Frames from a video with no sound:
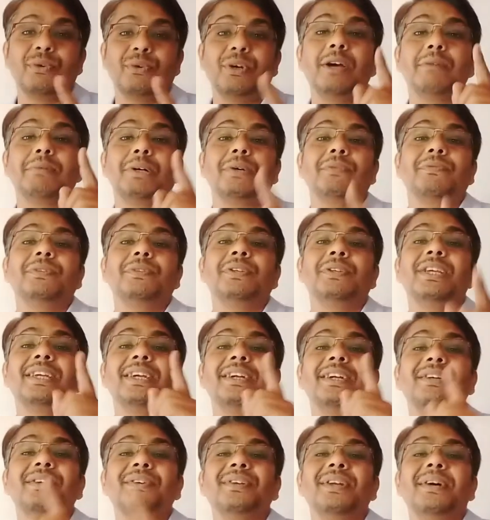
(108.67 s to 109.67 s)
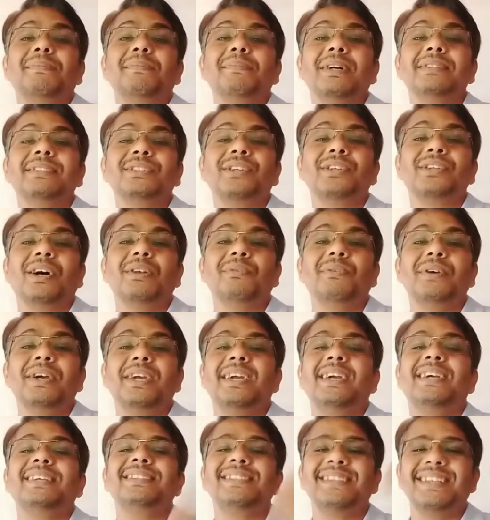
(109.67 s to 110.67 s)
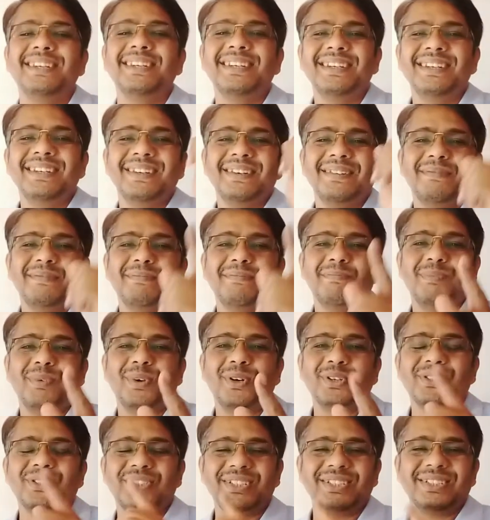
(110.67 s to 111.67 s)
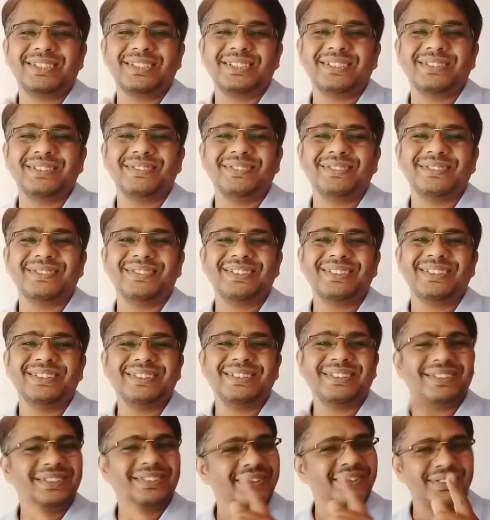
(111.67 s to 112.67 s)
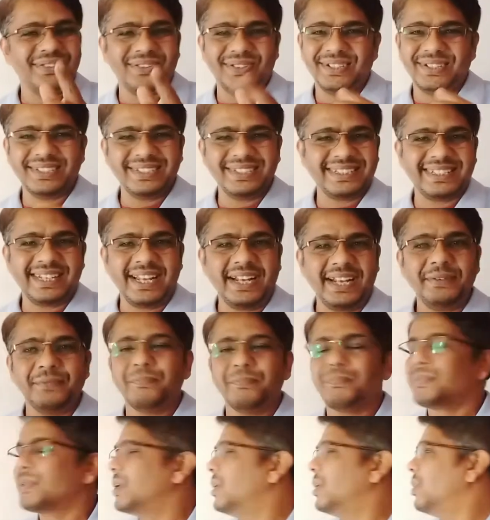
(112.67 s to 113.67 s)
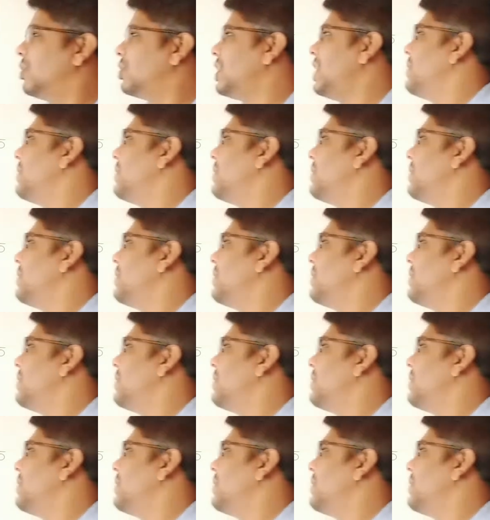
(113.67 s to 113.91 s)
Square of negative number is always positive. Do you understand?